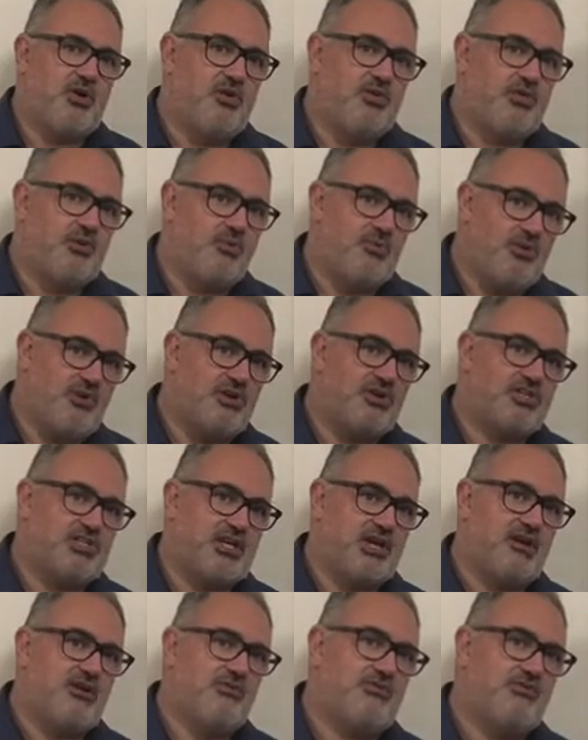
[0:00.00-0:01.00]
on the watch
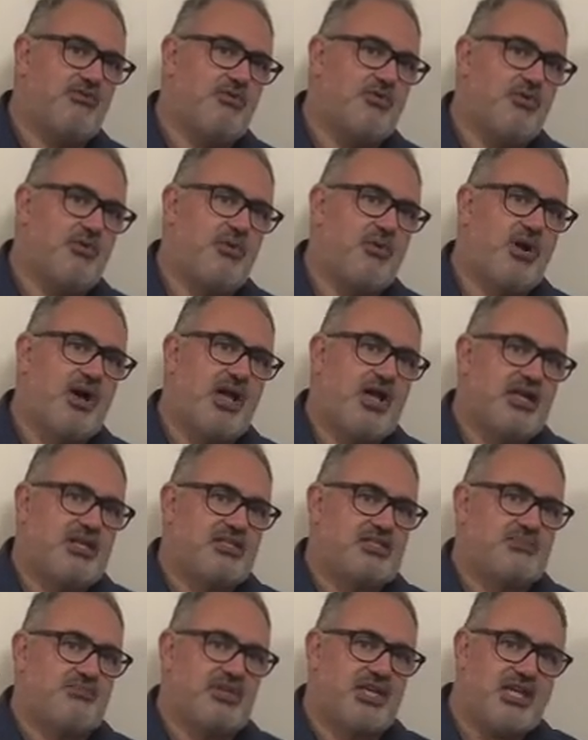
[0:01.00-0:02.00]
out for,
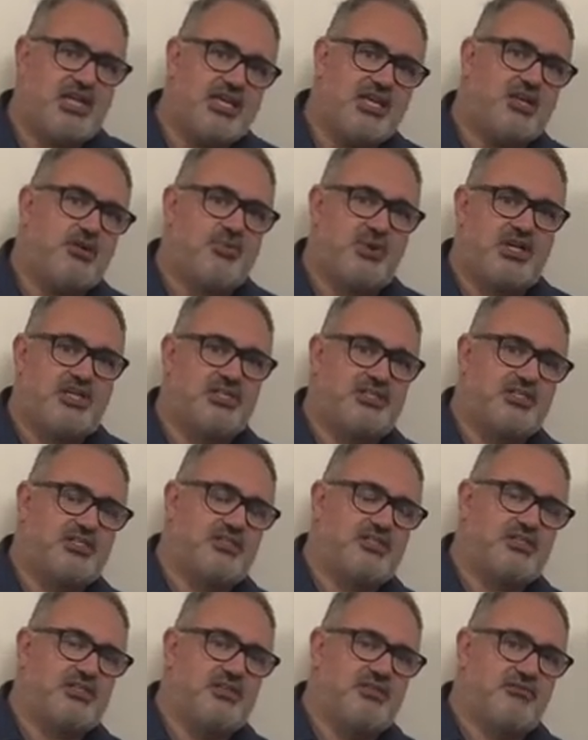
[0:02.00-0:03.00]
some key questions
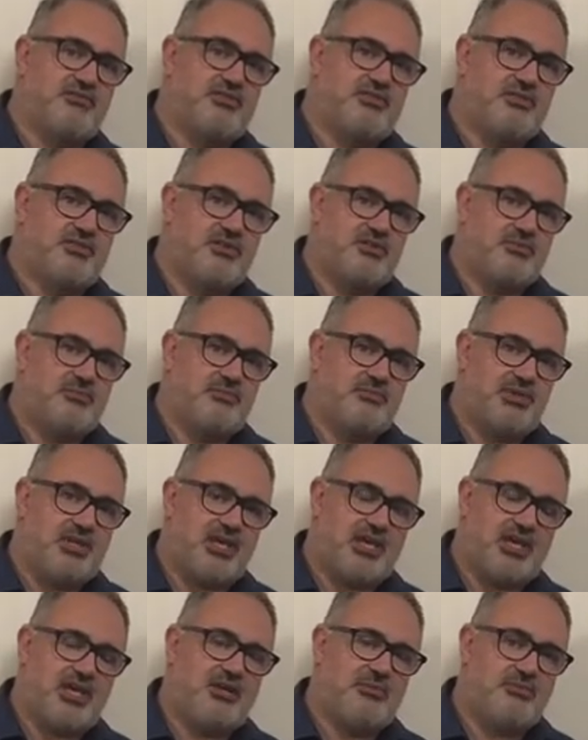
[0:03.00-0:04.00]
that you've got to be
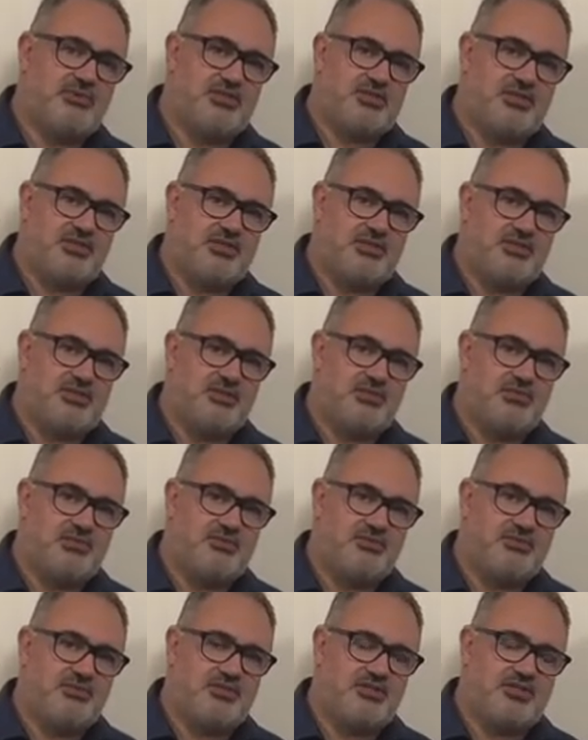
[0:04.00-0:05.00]
able to
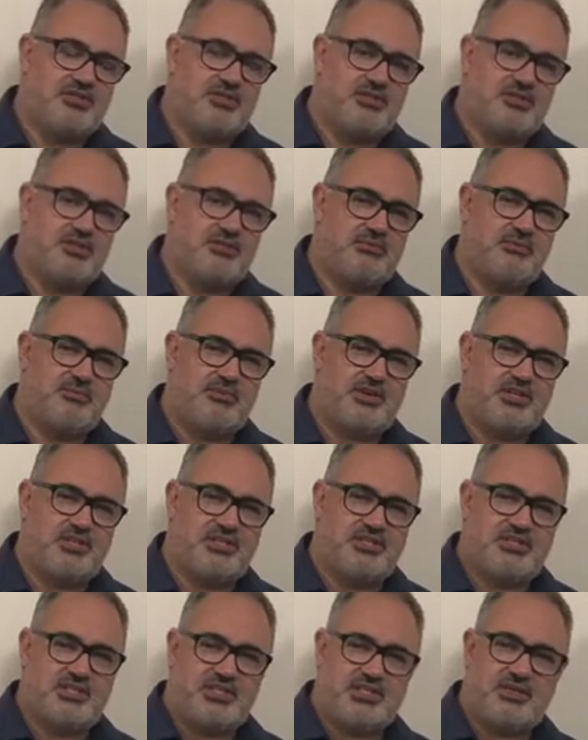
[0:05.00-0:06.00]
determine when you
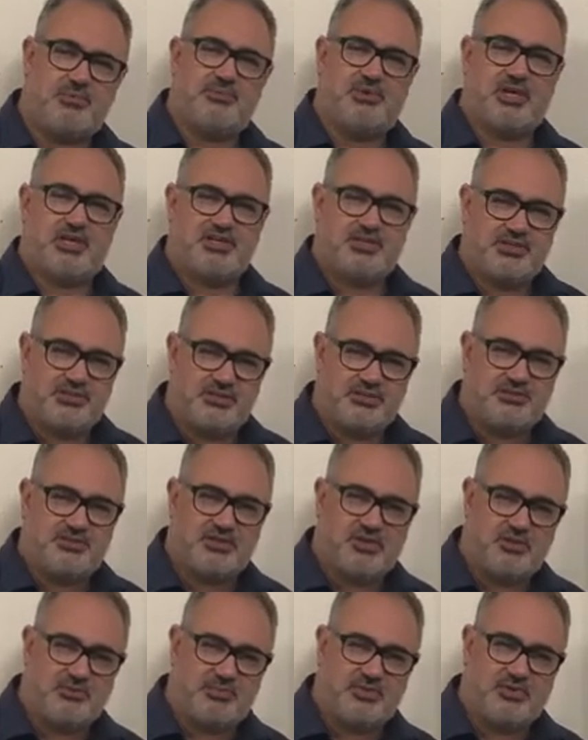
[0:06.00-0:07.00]
see a patient who's
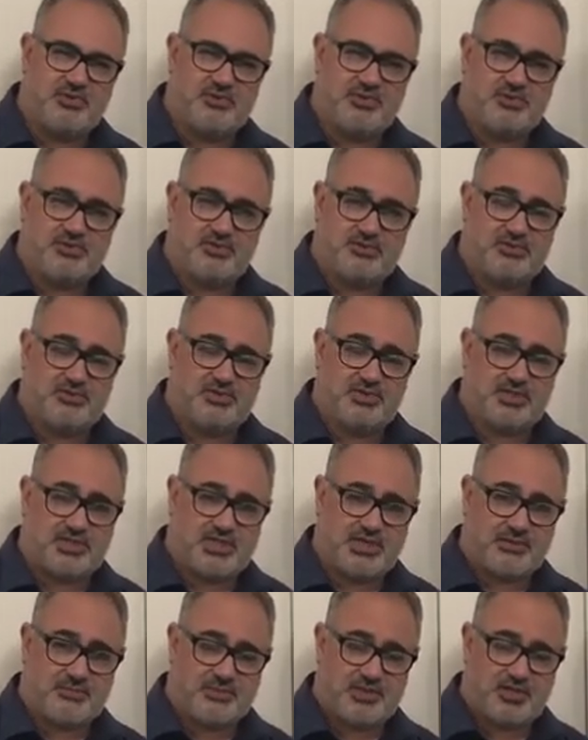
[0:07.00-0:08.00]
opioid toxic
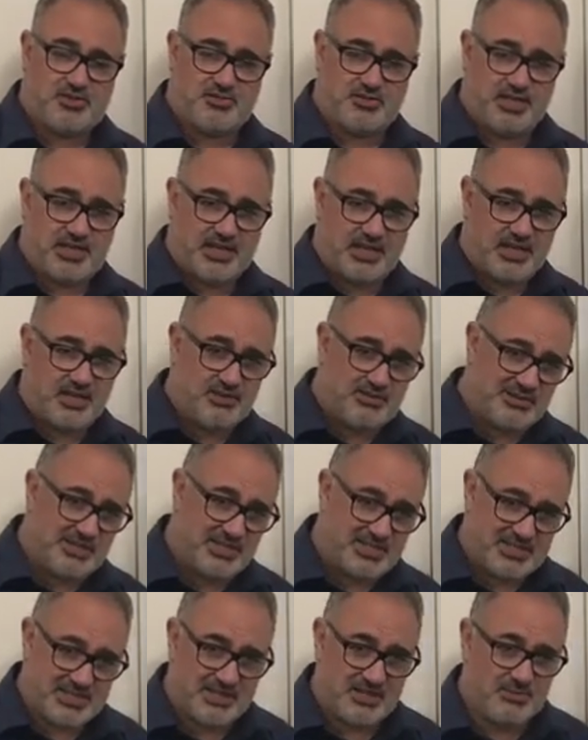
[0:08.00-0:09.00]
and try and get an
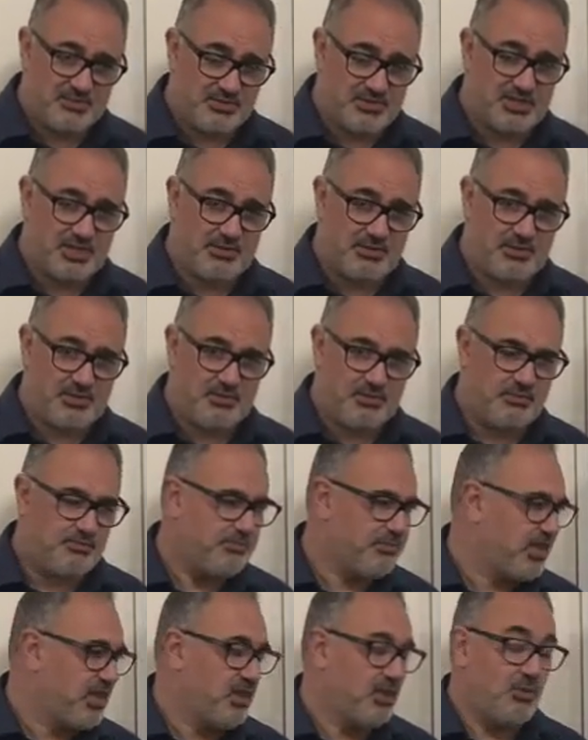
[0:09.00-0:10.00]
understanding what's going on.
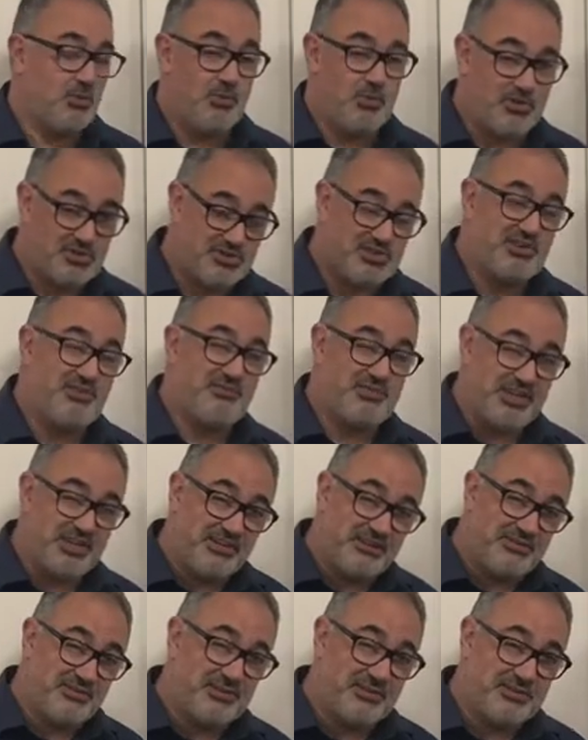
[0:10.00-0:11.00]
What's their
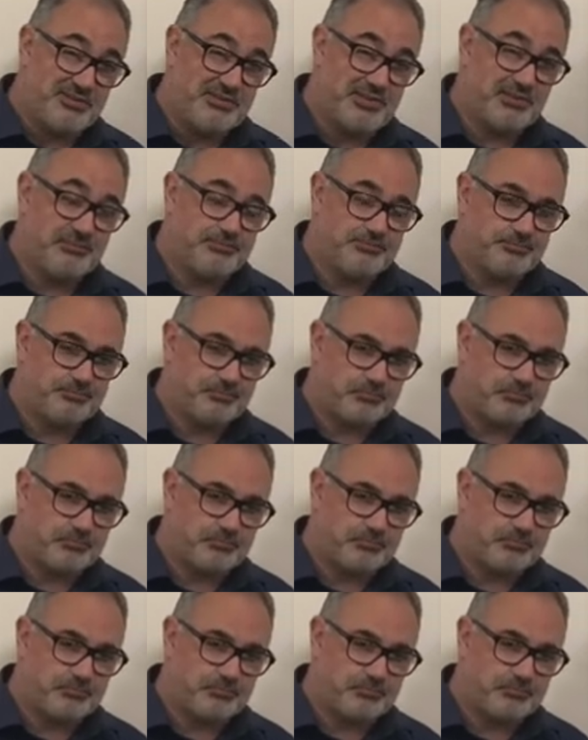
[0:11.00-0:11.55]
renal function?